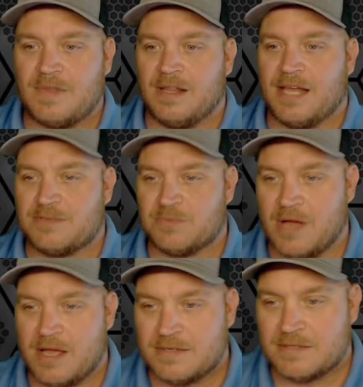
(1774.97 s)
That's
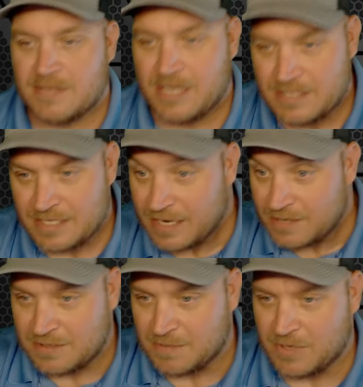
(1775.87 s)
Russ. He's in there
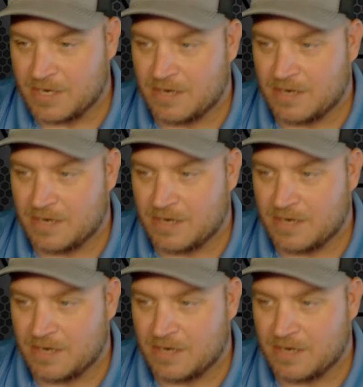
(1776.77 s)
somewhere.